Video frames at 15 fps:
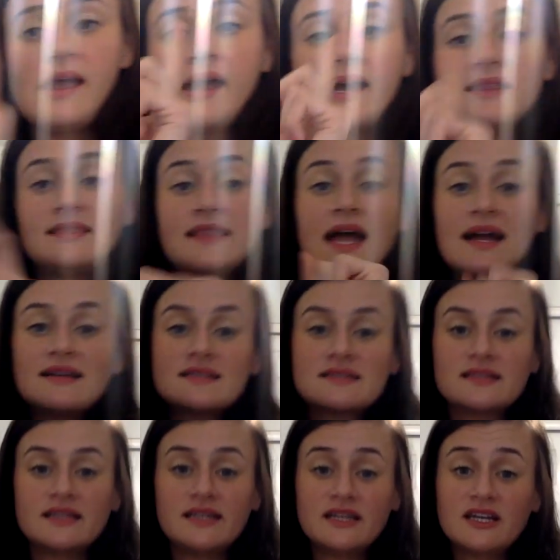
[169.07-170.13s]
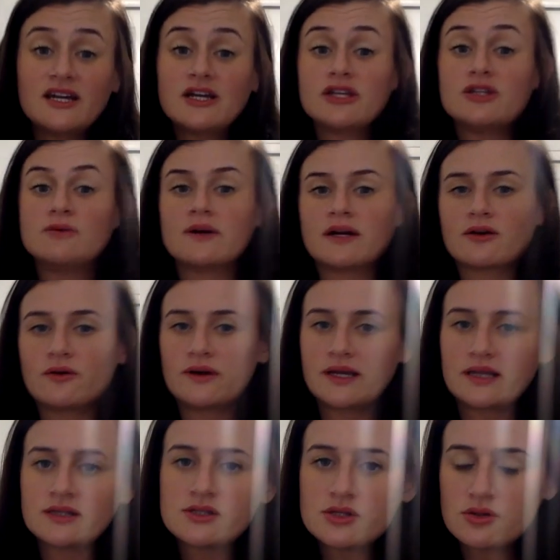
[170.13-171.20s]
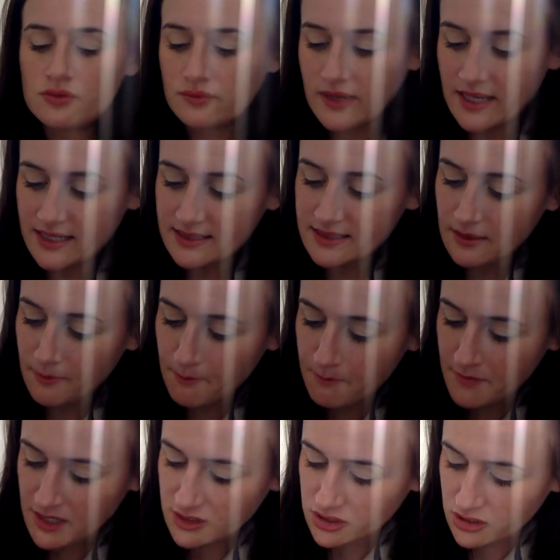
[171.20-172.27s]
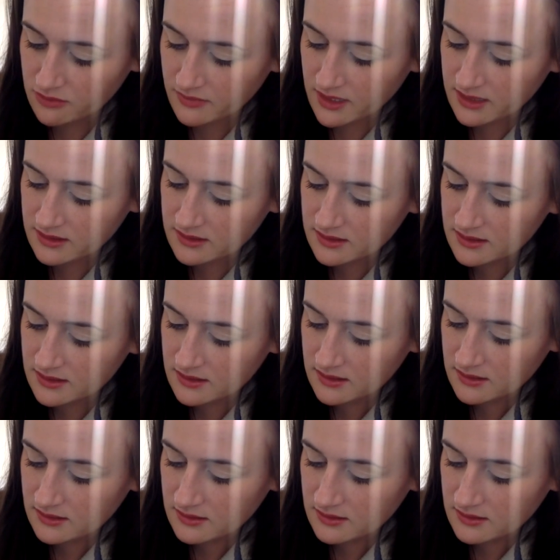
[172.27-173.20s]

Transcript: And lastly, you are going to write measurement. It's